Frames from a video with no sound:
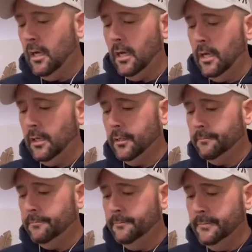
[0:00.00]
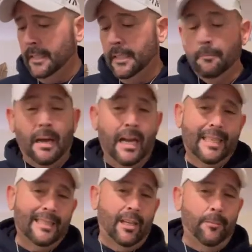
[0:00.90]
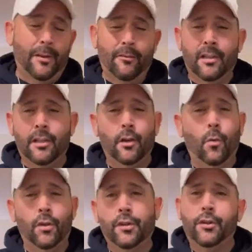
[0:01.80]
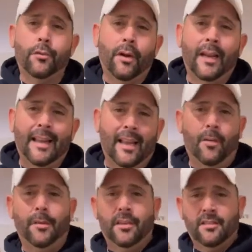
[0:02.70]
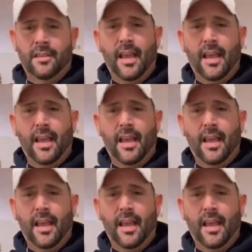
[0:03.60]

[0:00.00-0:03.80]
Um, pocket dump I really don't want to do right now because the